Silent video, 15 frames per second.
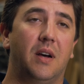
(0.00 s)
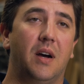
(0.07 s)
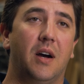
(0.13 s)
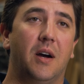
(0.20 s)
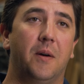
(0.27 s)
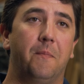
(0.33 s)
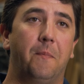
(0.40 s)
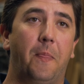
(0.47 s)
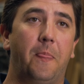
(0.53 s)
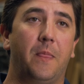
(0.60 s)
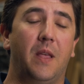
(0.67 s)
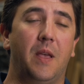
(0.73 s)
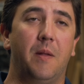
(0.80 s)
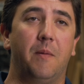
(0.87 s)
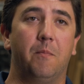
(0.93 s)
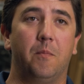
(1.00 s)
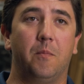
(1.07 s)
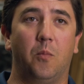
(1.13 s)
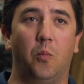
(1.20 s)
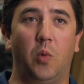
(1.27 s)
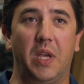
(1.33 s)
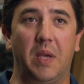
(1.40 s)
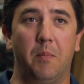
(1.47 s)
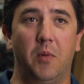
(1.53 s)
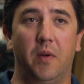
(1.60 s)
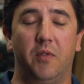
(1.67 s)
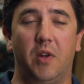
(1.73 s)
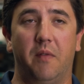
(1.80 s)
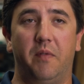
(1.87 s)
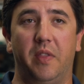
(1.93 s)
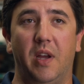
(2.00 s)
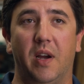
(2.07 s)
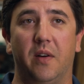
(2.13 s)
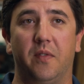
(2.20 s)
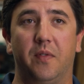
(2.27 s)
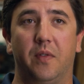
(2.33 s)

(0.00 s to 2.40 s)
um, and we moved over there